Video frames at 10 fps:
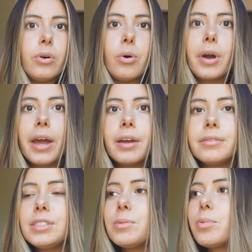Okay,
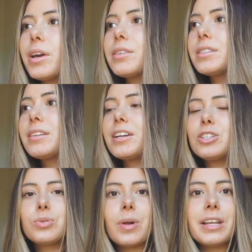deep breaths. I
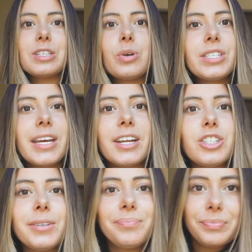just went into a tangent.